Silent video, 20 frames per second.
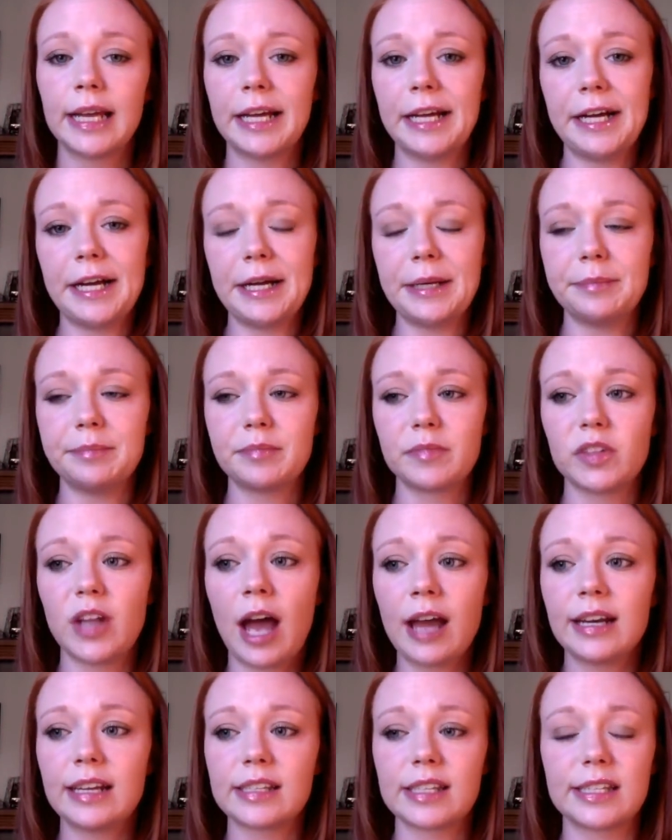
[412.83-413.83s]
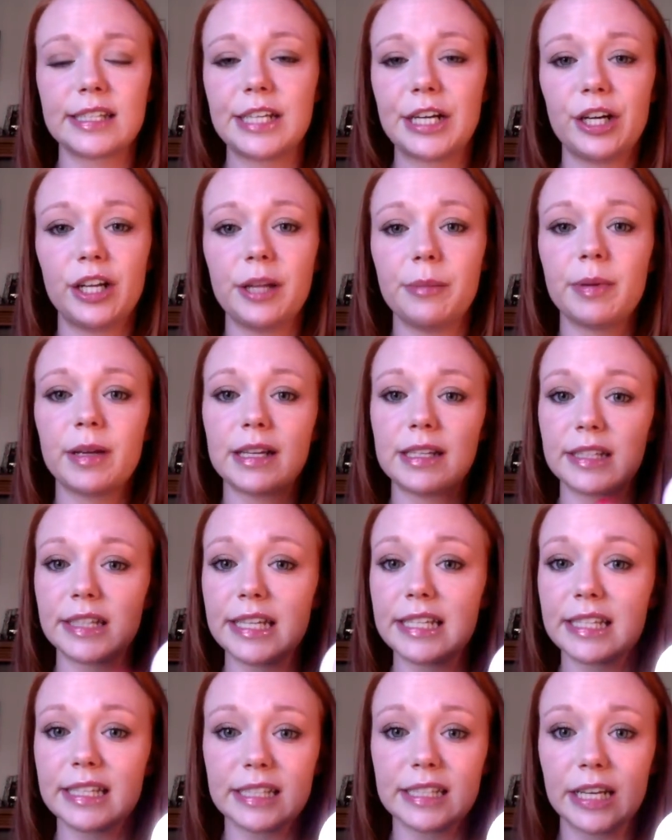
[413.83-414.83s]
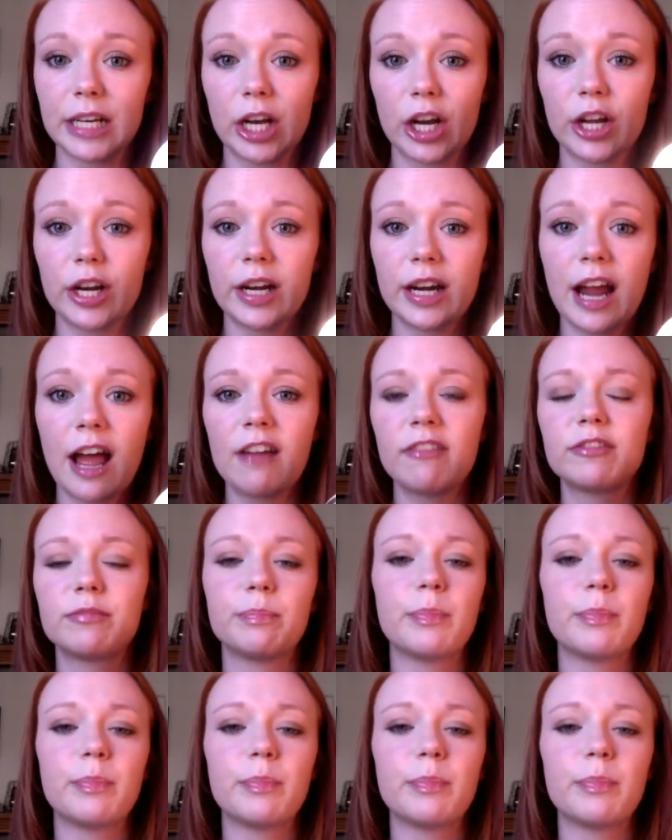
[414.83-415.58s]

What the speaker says: Not necessarily because this isn't good enough,